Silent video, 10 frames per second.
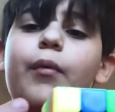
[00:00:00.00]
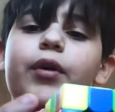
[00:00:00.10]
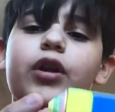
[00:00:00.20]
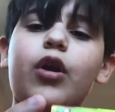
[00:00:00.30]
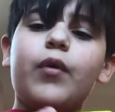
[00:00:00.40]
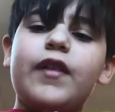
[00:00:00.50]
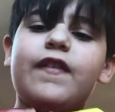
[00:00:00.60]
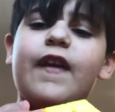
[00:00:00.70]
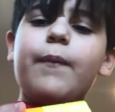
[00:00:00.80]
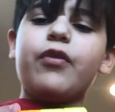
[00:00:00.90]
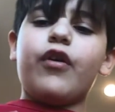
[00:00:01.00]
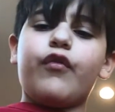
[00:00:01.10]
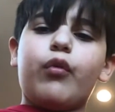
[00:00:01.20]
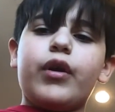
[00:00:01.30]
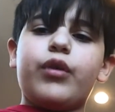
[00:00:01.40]
Now I'm going to go in
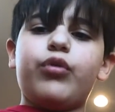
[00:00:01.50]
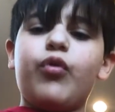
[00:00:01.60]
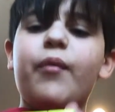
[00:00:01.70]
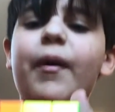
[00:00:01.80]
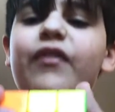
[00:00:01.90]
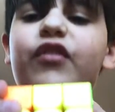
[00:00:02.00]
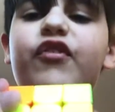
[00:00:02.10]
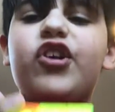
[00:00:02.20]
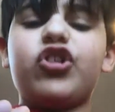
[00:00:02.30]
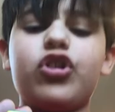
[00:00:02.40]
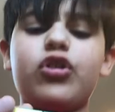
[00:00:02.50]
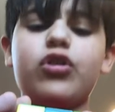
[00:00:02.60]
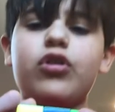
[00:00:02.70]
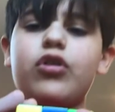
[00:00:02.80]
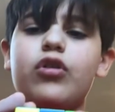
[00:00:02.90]
depth of what you do about the fish.